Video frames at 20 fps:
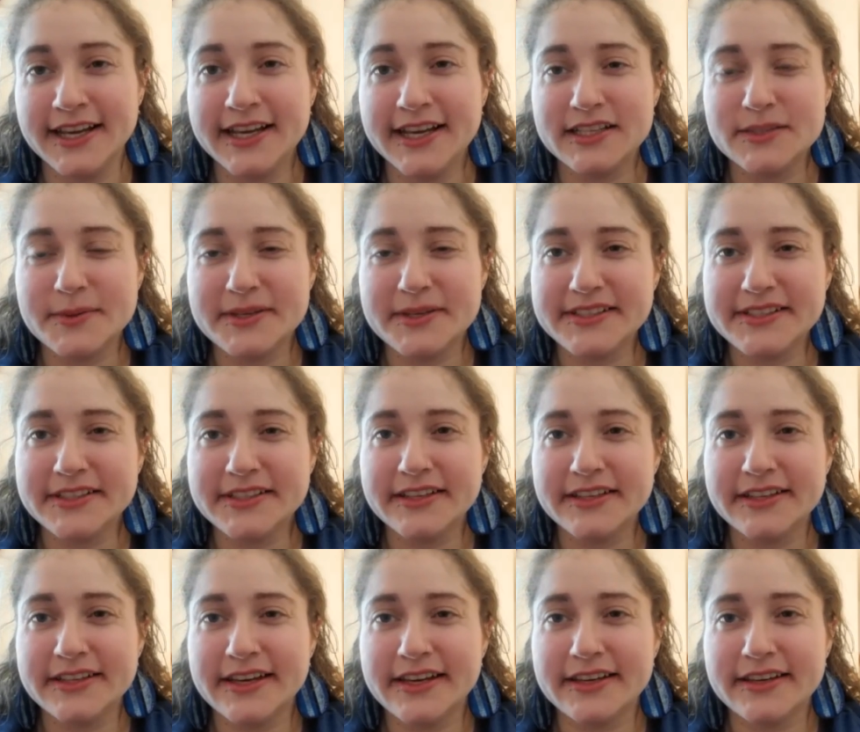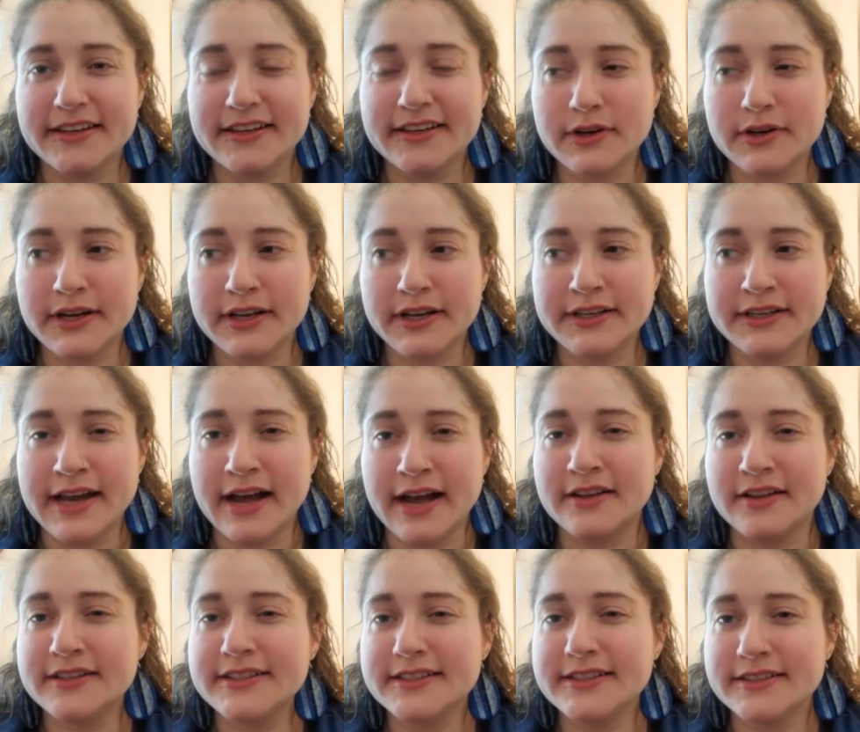It's basically like
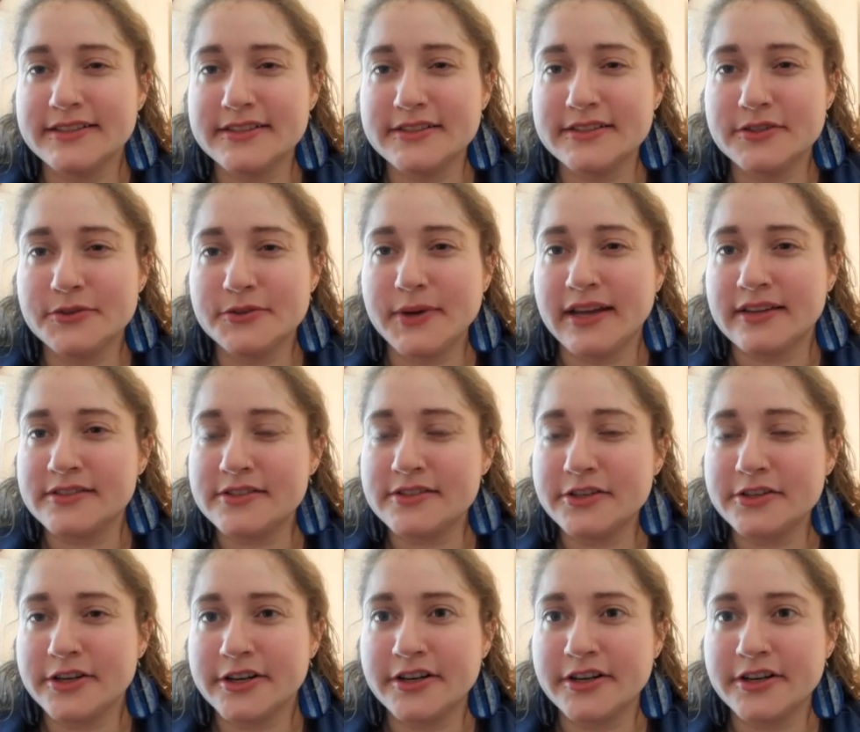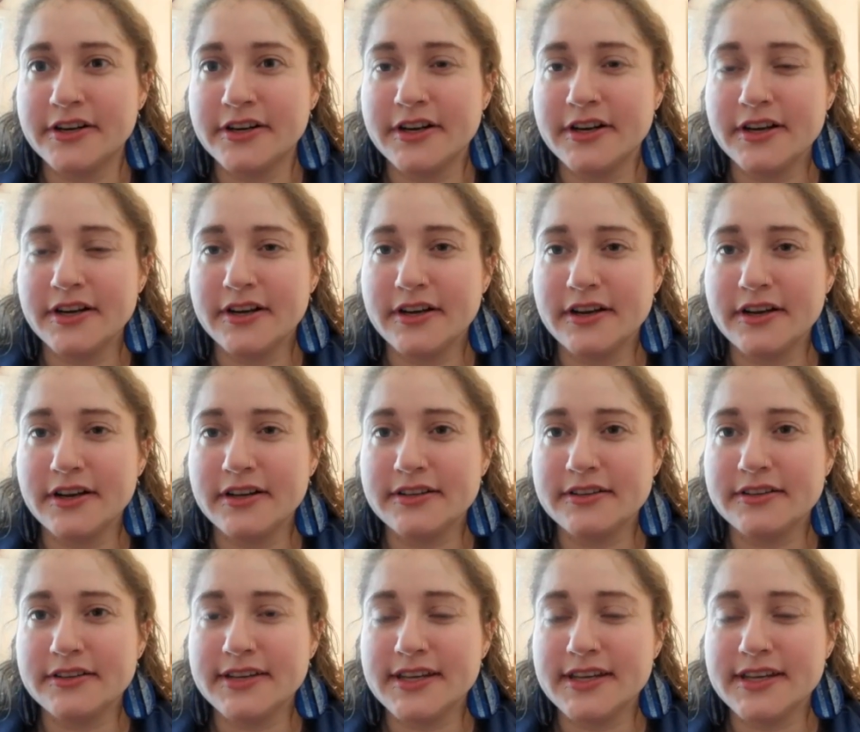analysis to answer
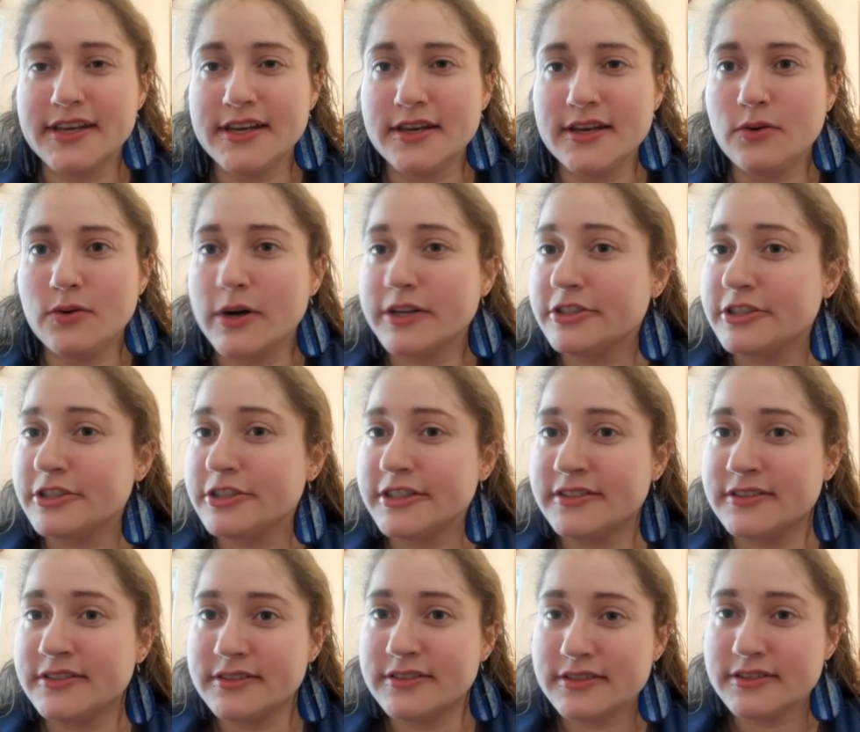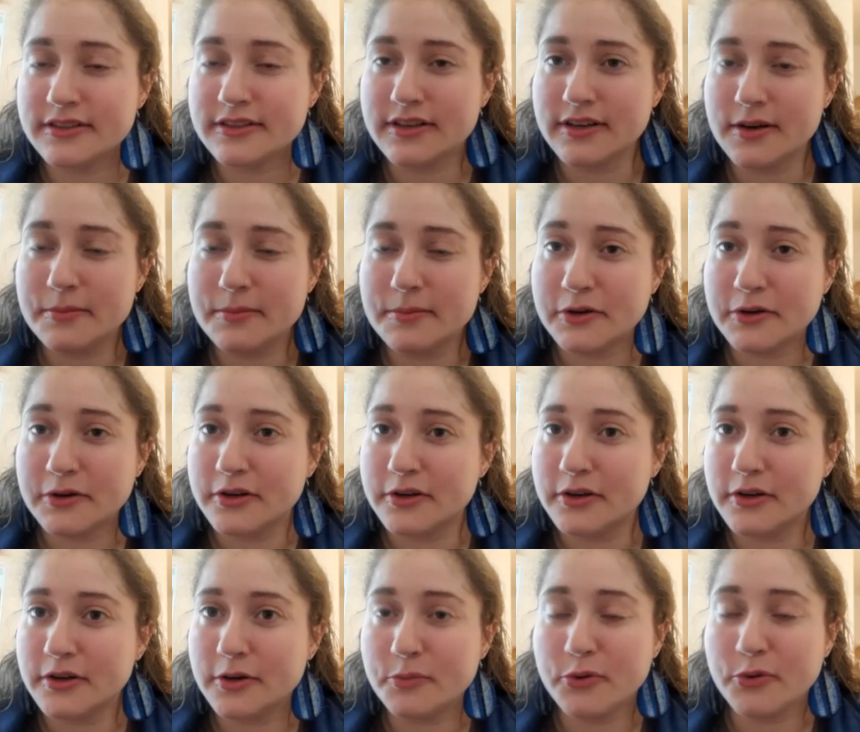key questions about
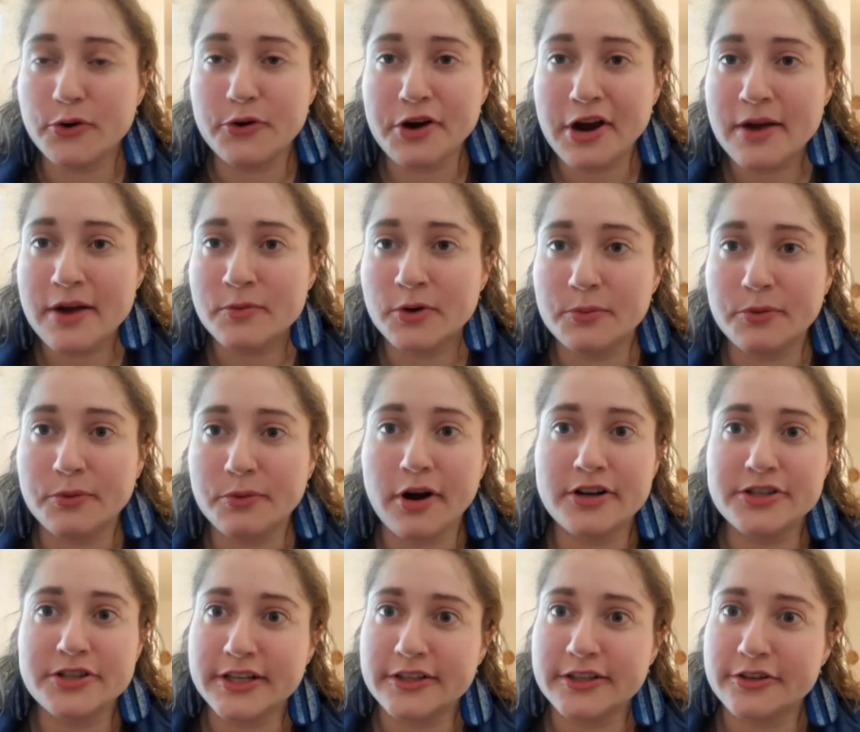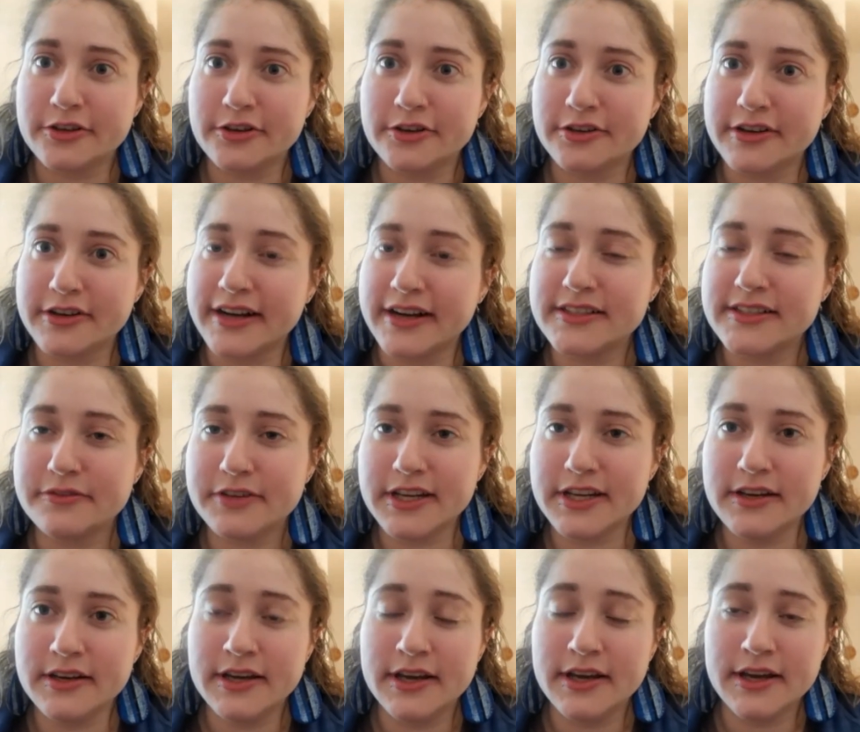a program or a project or an
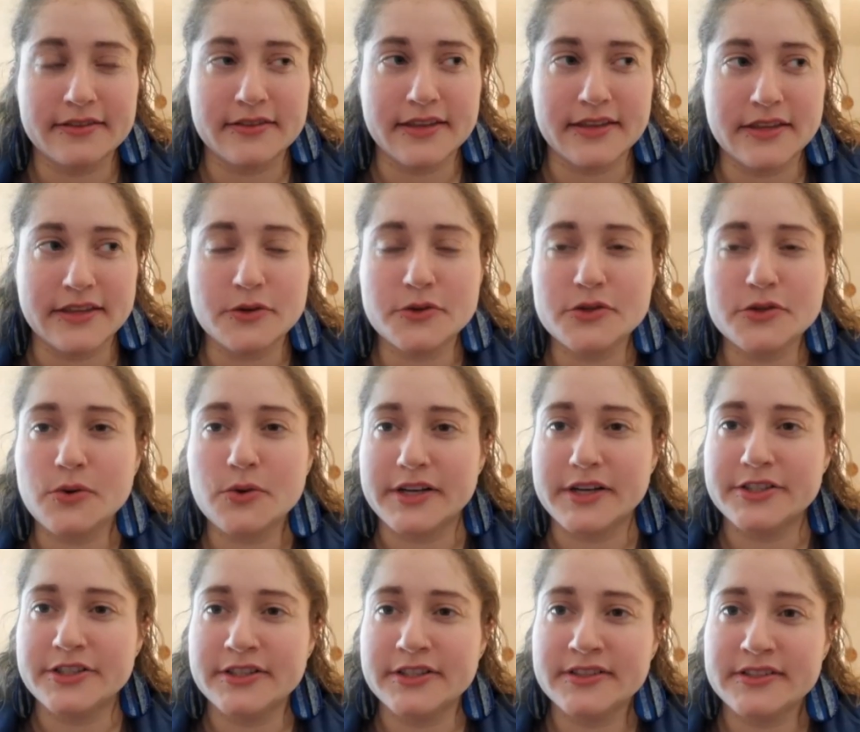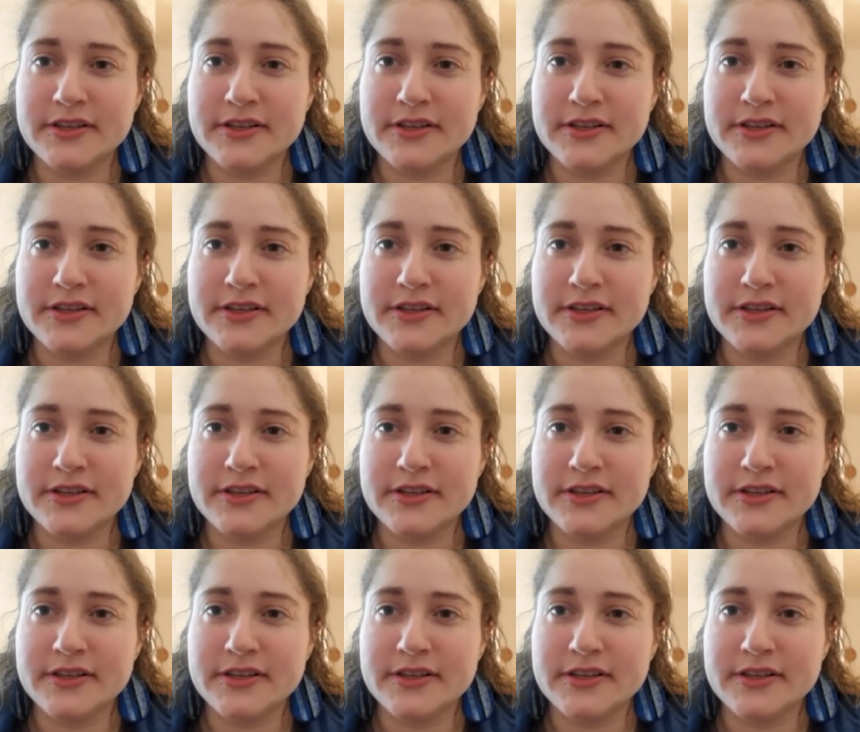activity. Like those questions that